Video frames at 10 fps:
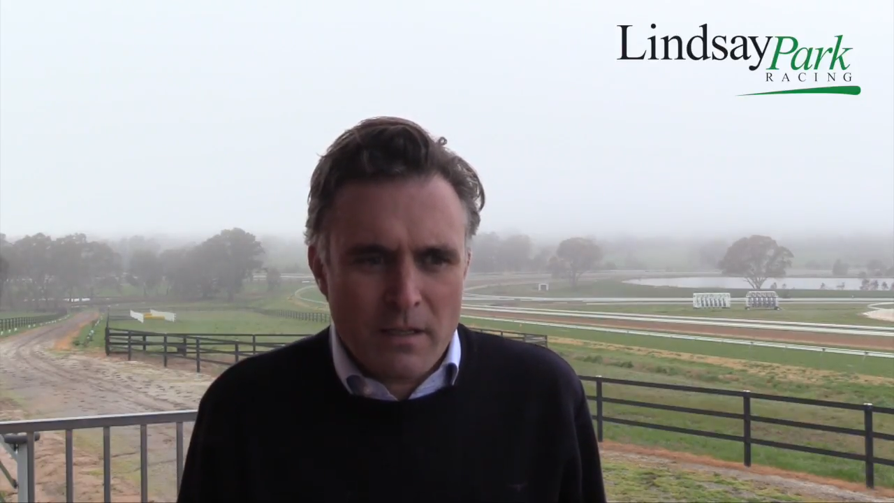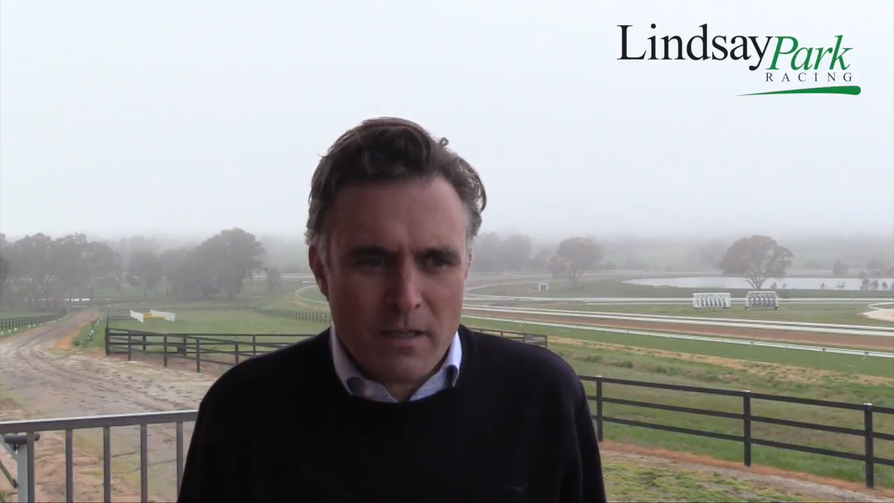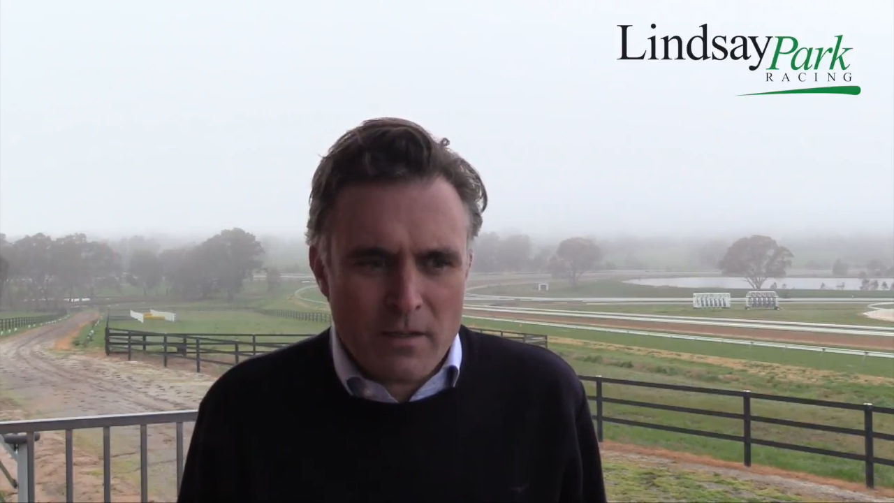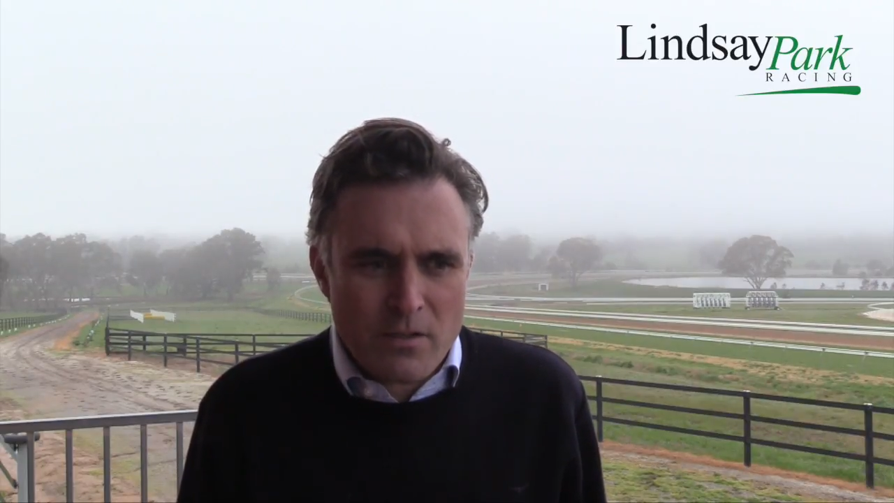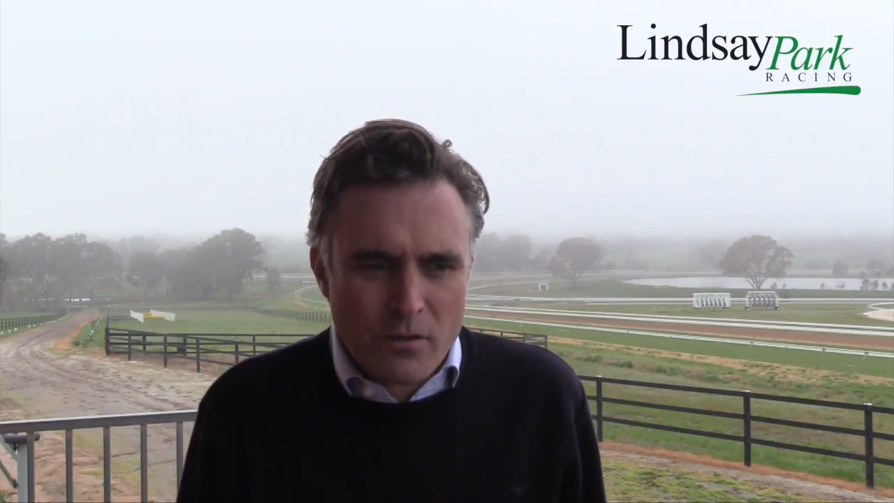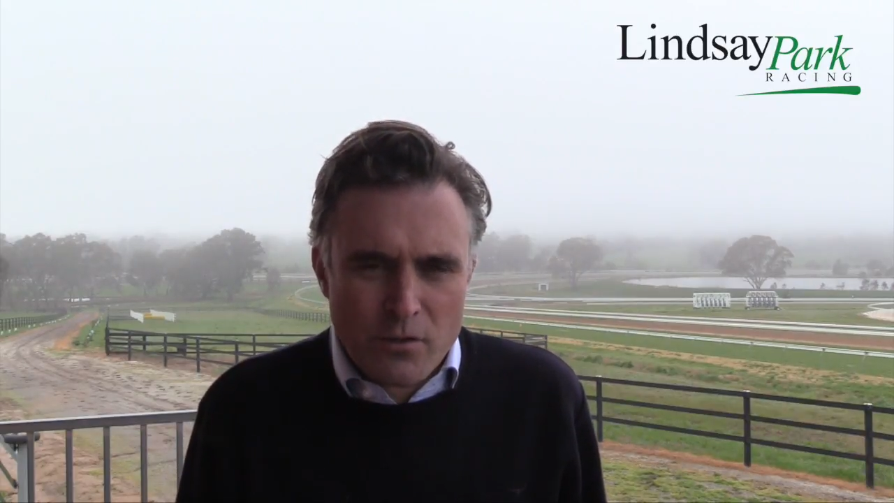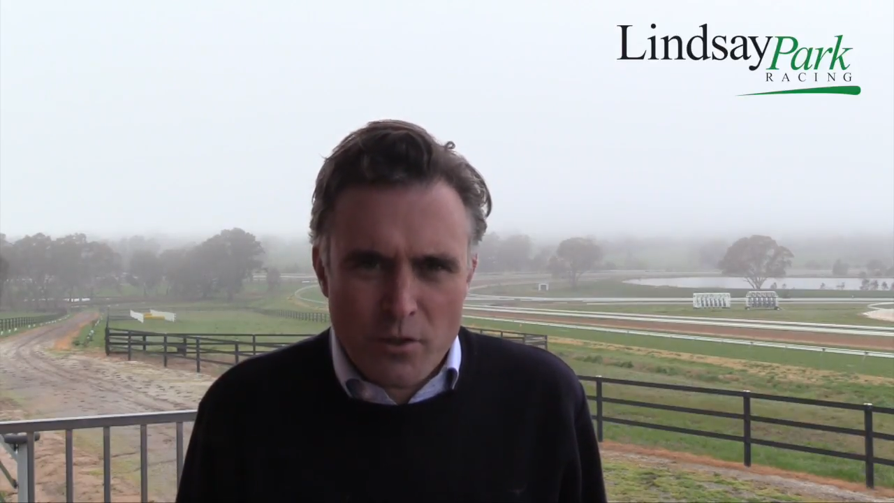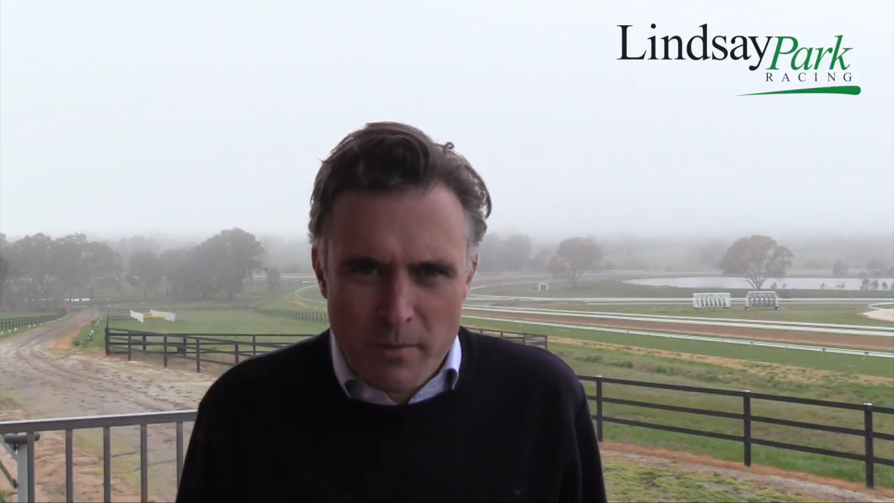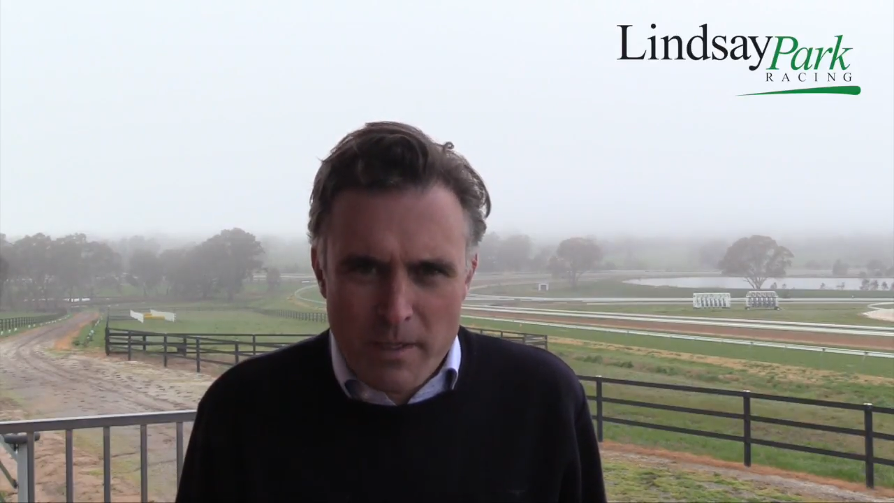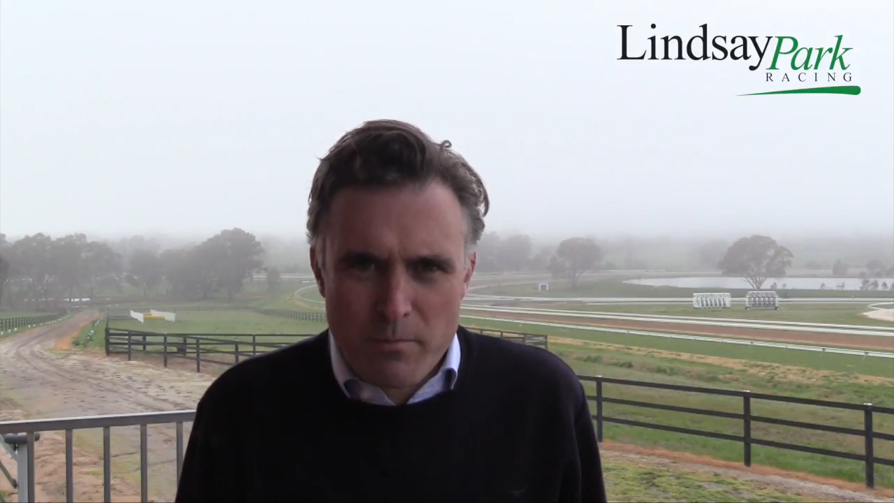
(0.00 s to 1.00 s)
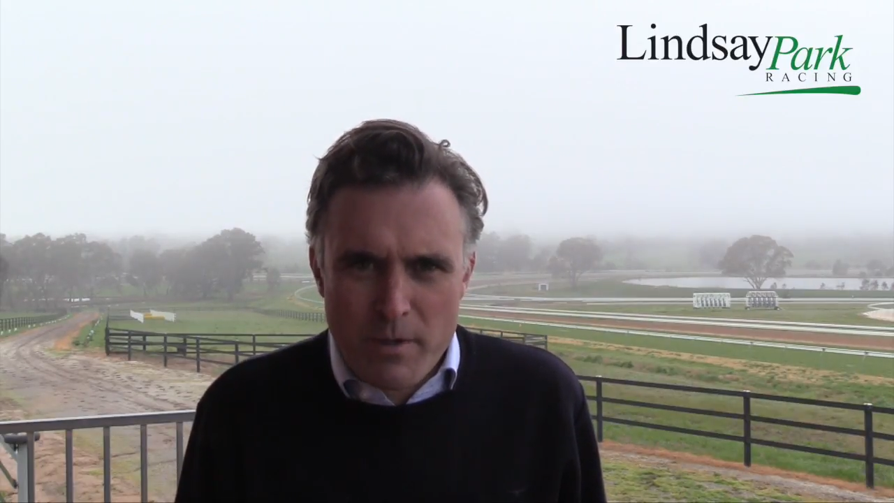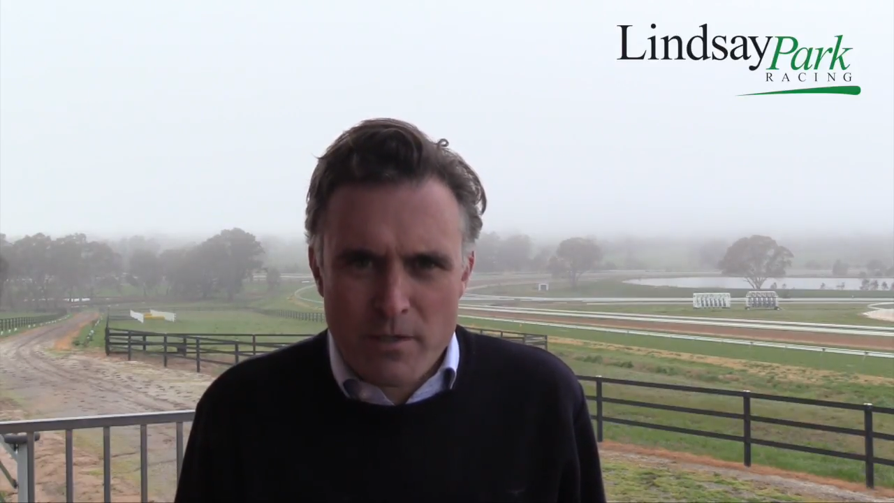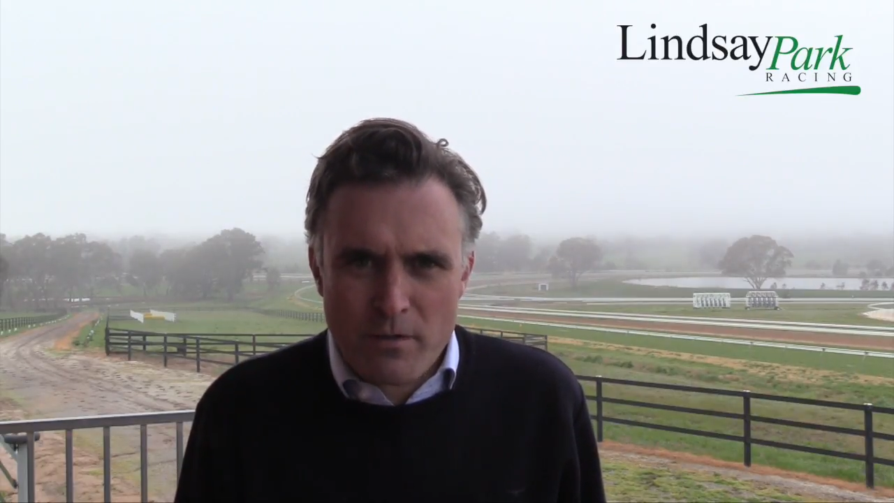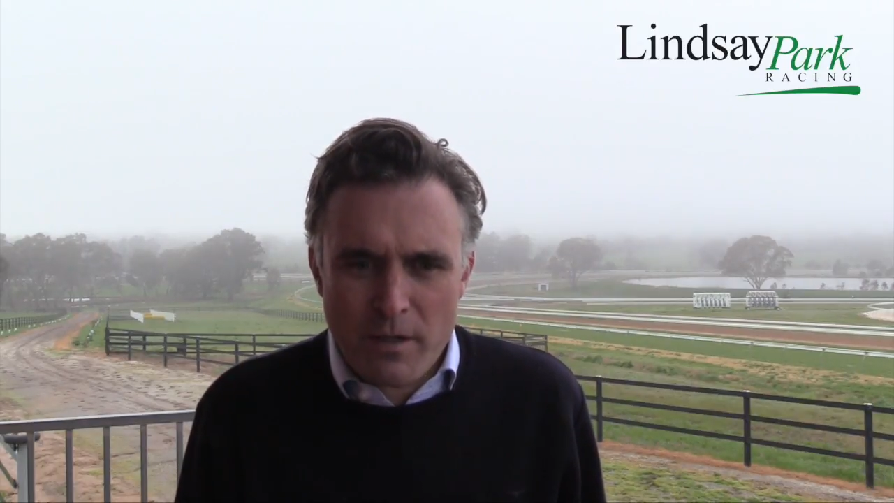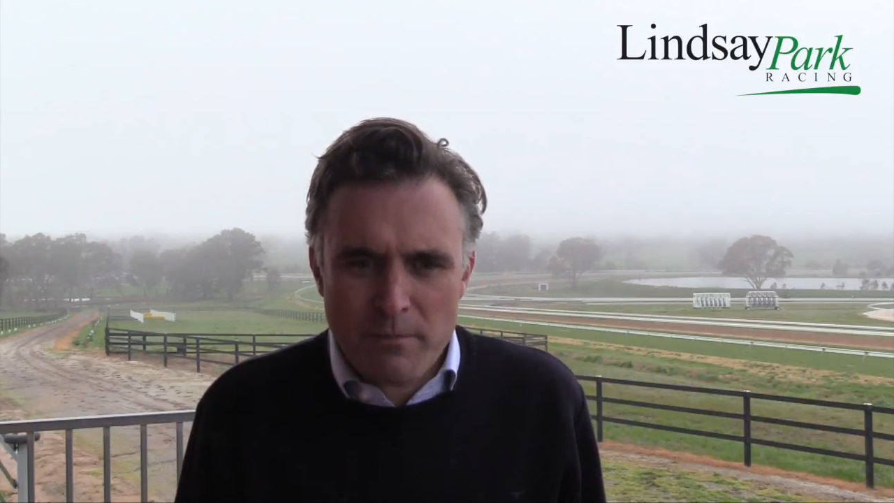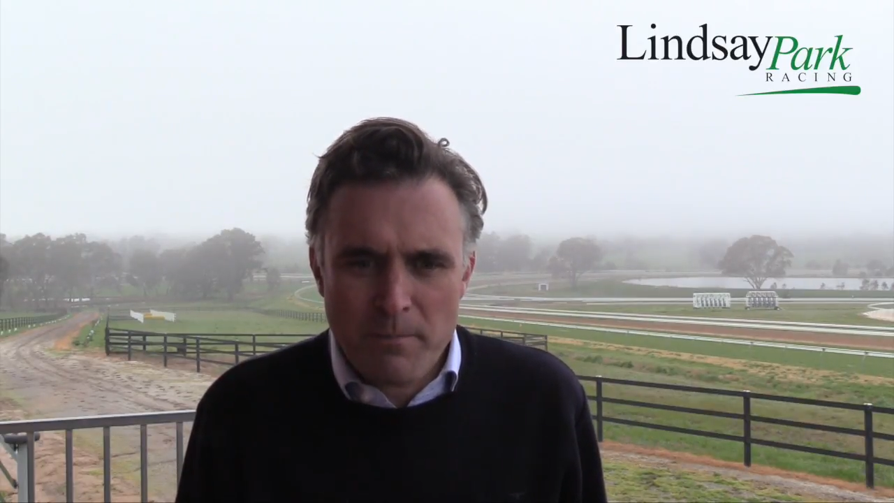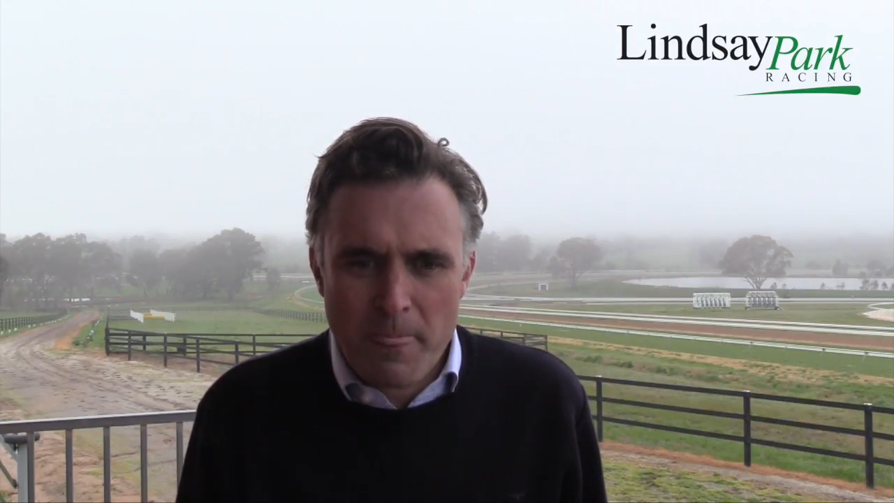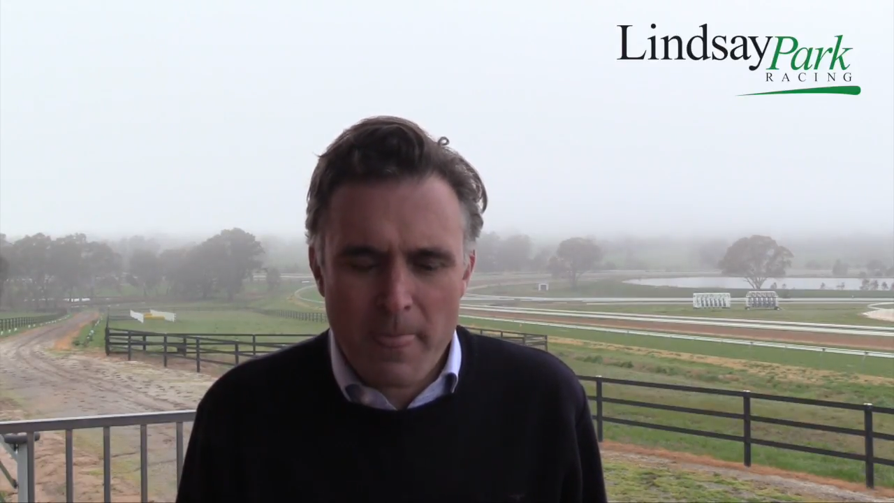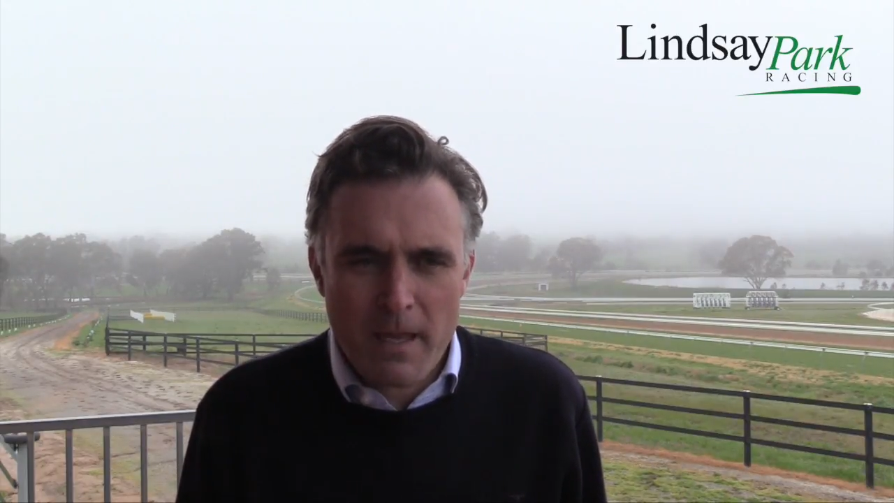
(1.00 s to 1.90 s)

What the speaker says: there's not too much pressure on him,